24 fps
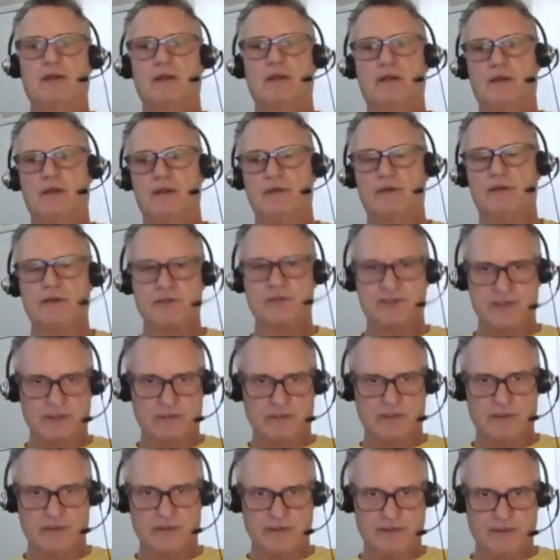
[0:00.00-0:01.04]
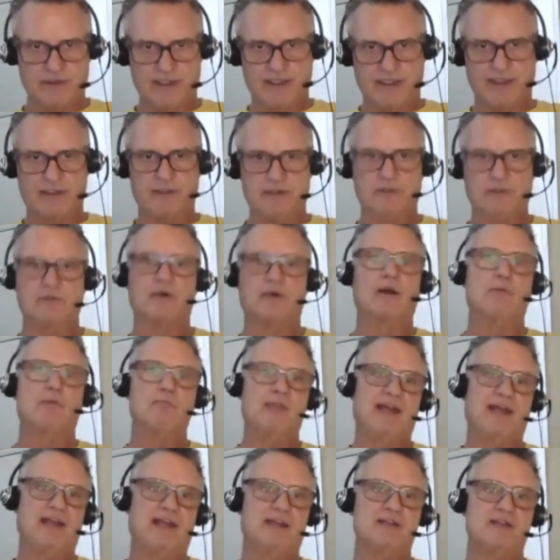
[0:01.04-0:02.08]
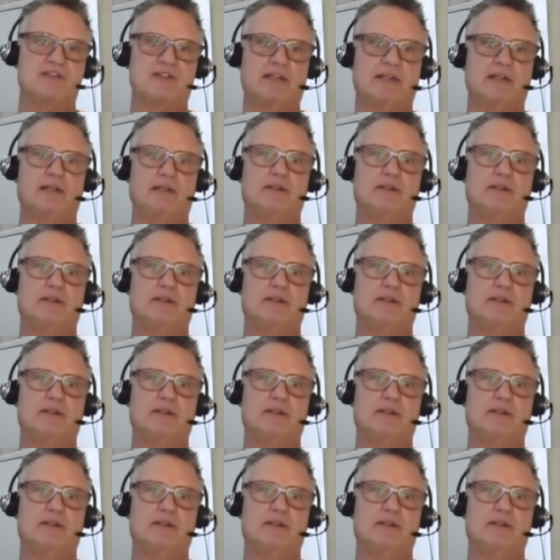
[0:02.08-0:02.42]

You're still here today. You are amazing.